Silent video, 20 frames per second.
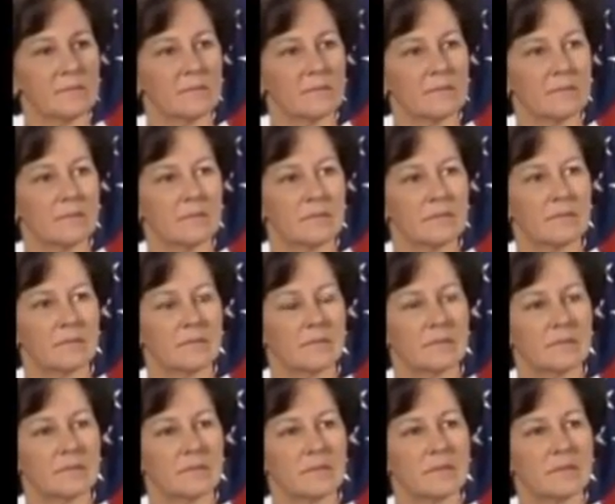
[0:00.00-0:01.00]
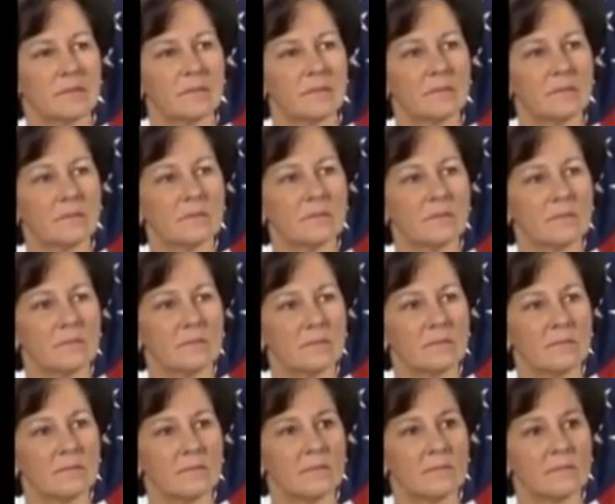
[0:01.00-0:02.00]

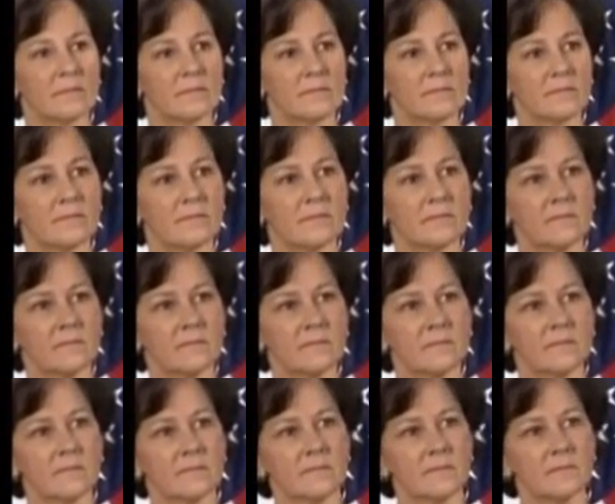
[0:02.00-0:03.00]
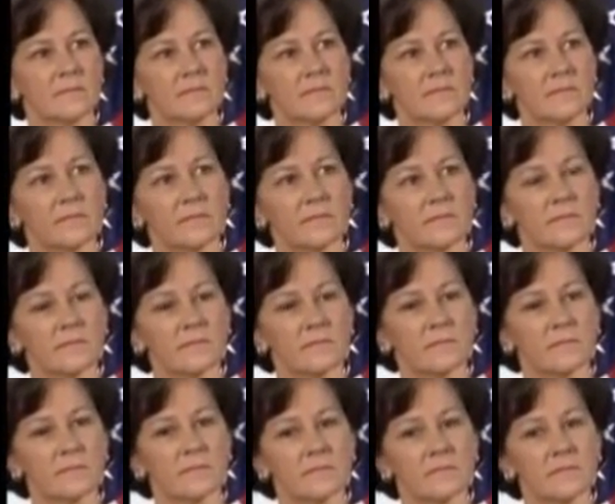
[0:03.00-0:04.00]

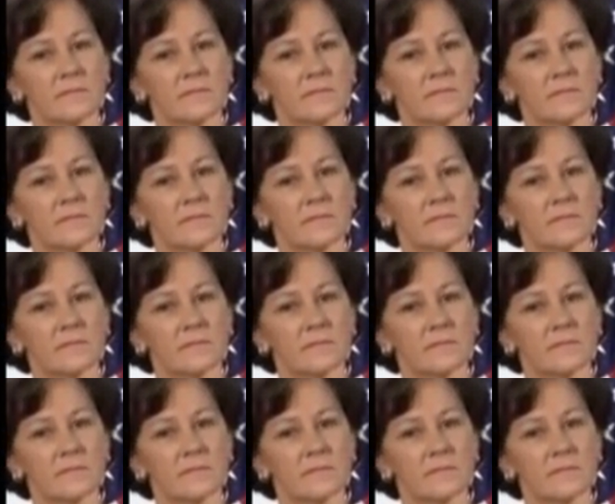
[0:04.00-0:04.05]
[no speech]